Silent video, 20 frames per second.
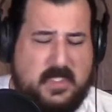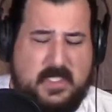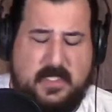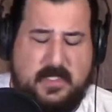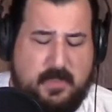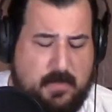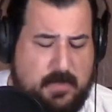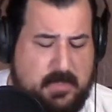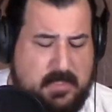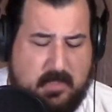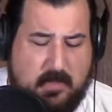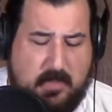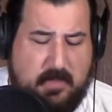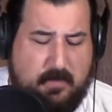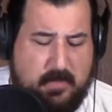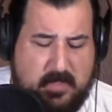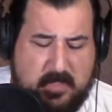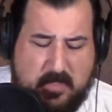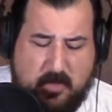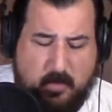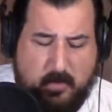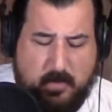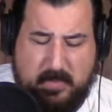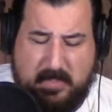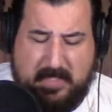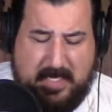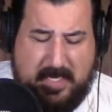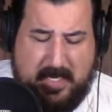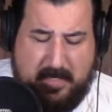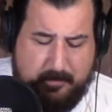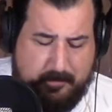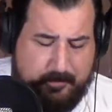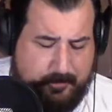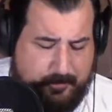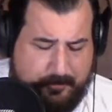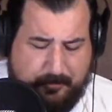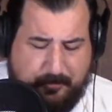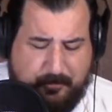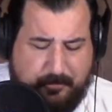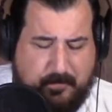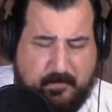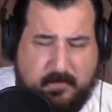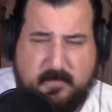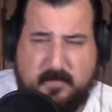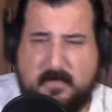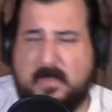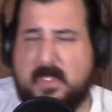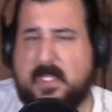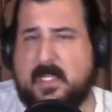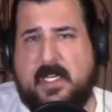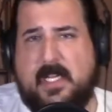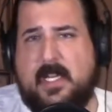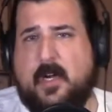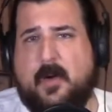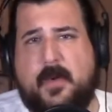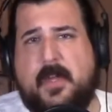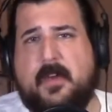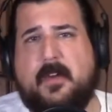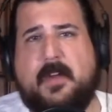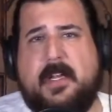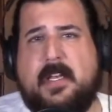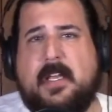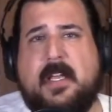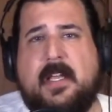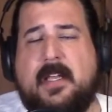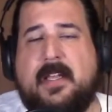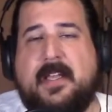So it was cool. And again, you're in